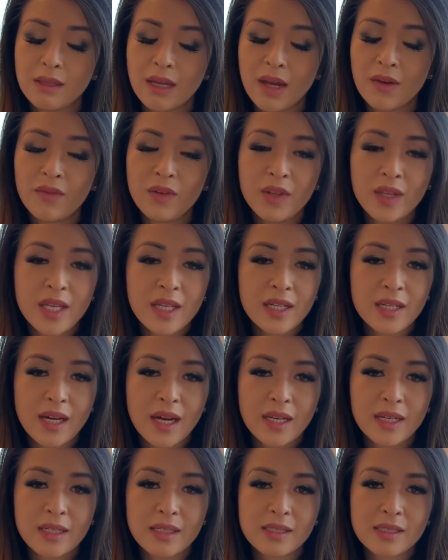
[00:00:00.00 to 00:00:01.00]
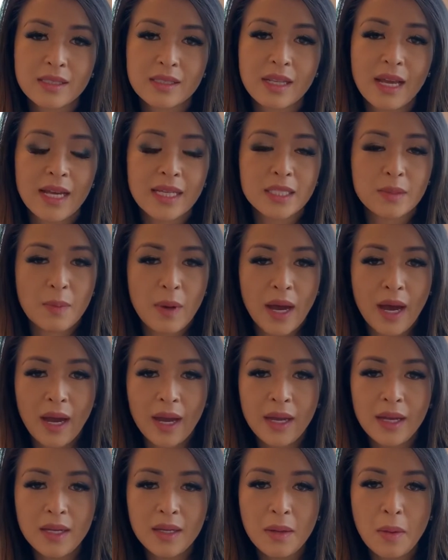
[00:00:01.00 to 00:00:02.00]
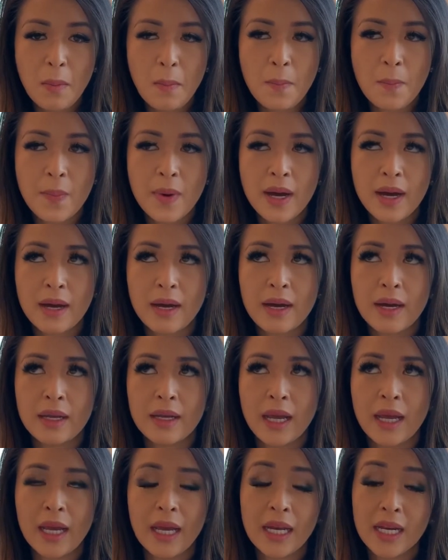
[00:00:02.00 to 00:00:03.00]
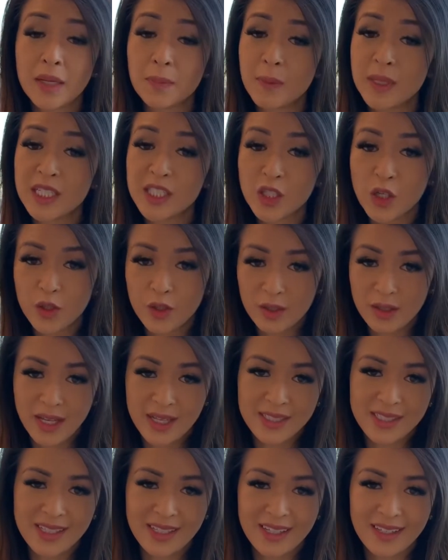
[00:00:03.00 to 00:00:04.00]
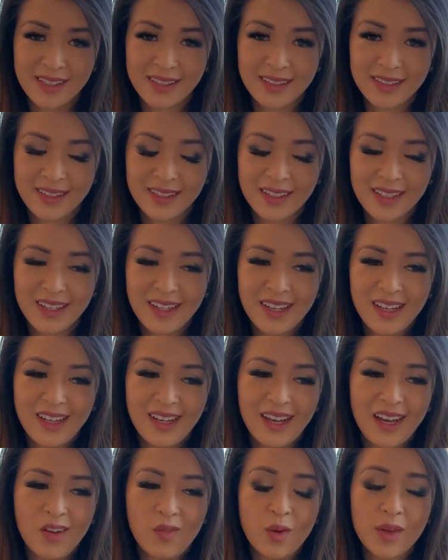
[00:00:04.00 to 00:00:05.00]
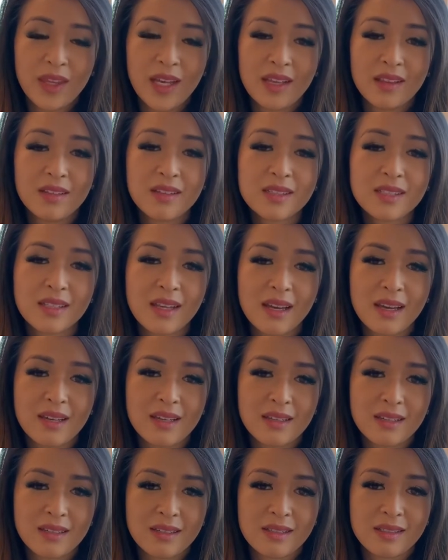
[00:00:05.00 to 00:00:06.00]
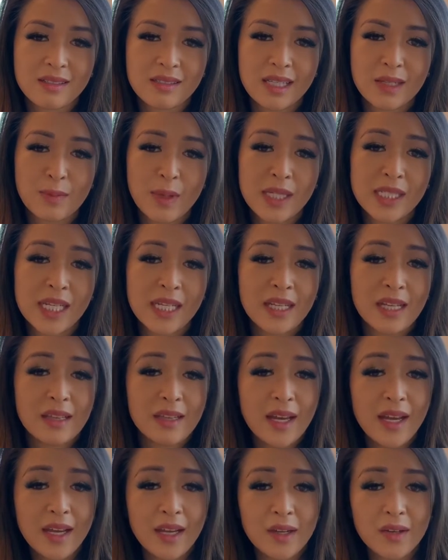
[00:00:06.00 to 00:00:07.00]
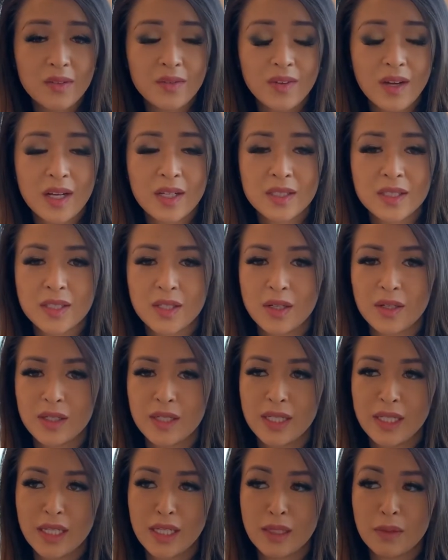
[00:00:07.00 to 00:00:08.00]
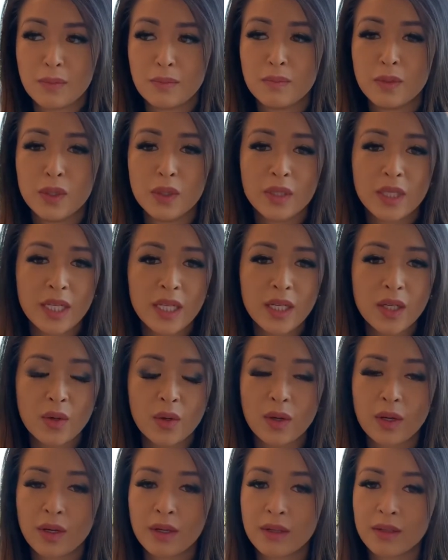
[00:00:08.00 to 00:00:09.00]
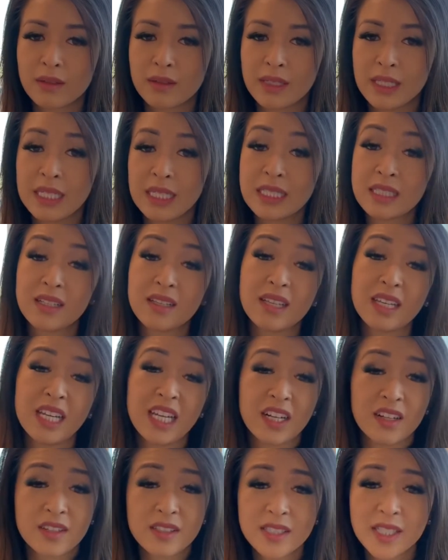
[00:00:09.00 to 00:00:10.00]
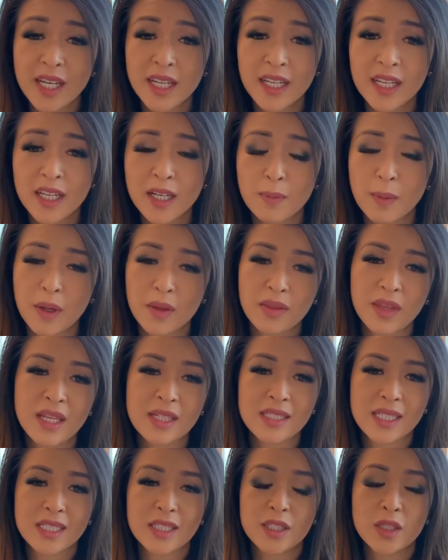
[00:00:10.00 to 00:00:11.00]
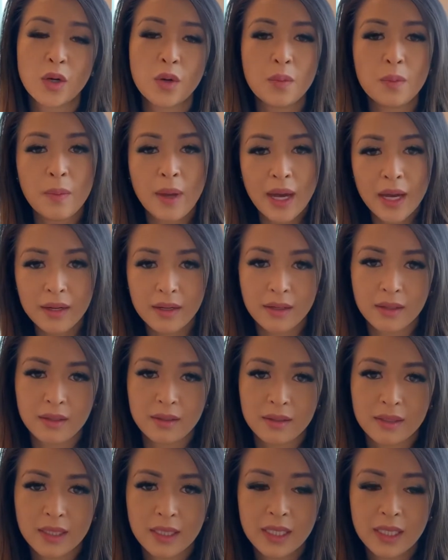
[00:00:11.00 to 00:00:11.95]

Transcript: everything kind of slides by, but I end up internalizing it. And what that looks like is in my daily life, I'll start getting moody or easily irritated about things that don't matter.